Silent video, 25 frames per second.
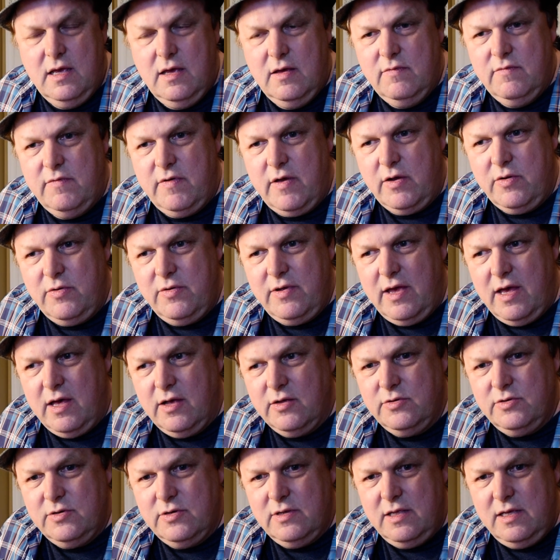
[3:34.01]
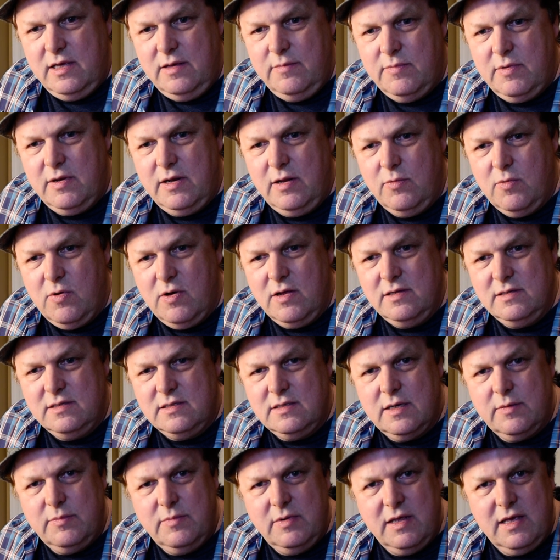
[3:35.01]
Very elderly, but he wanted
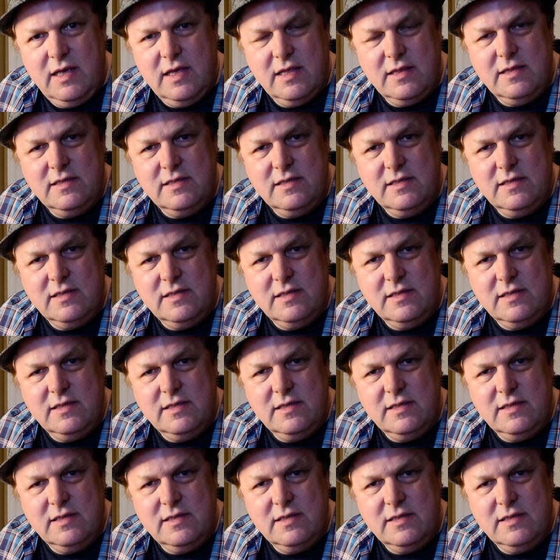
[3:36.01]
somebody to get